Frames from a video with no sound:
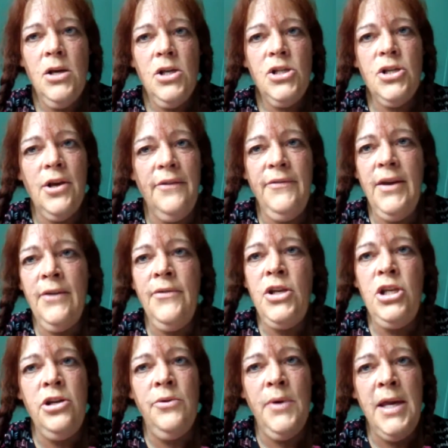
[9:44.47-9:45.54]
So I've
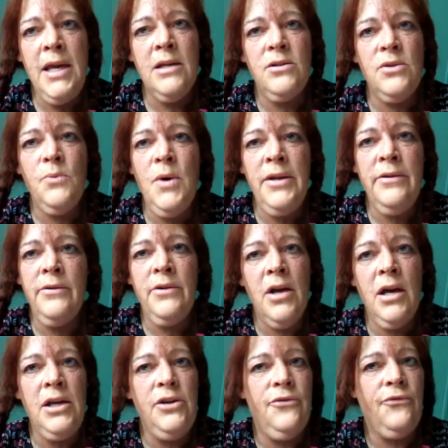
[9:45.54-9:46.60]
given you hints. Whether or
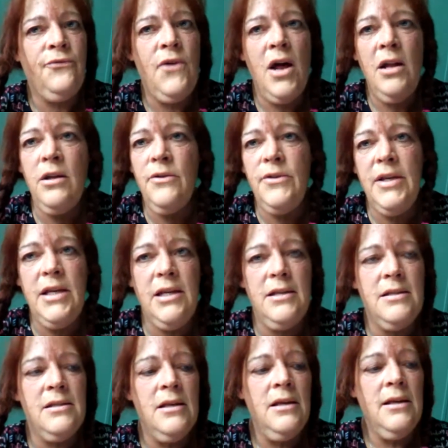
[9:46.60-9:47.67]
not you follow
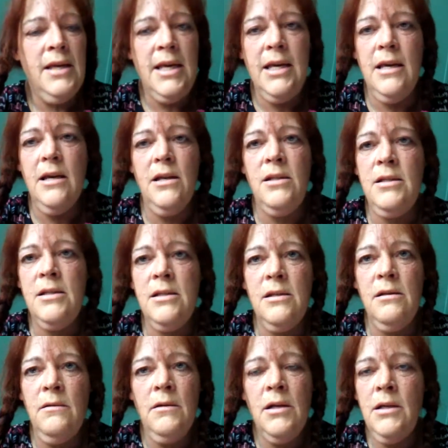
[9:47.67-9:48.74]
these hints
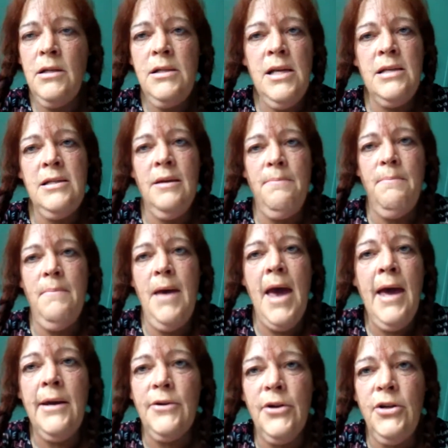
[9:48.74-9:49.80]
Doesn't
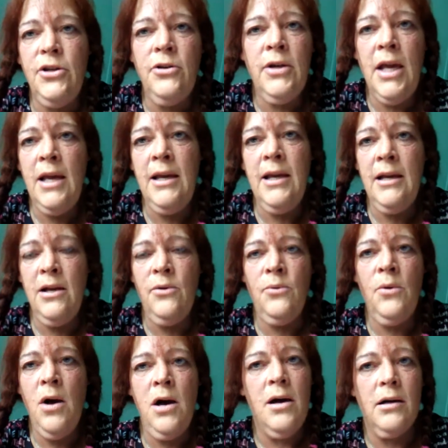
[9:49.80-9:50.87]
matter. You can't get it
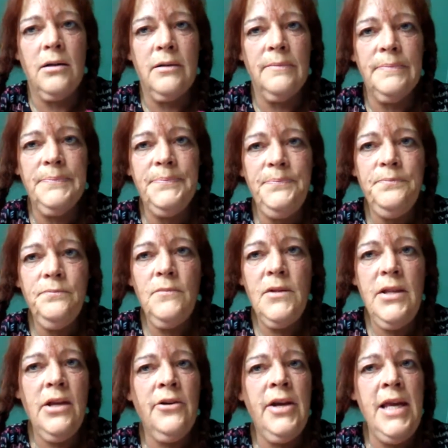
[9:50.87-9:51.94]
wrong.
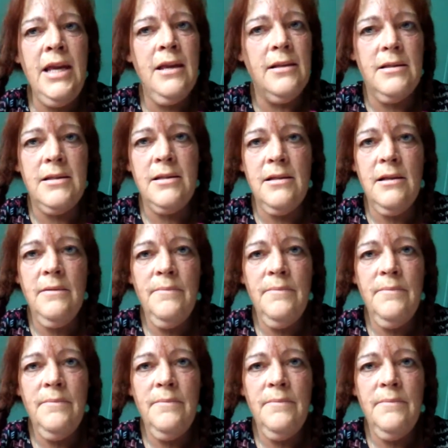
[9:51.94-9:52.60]
They're hints.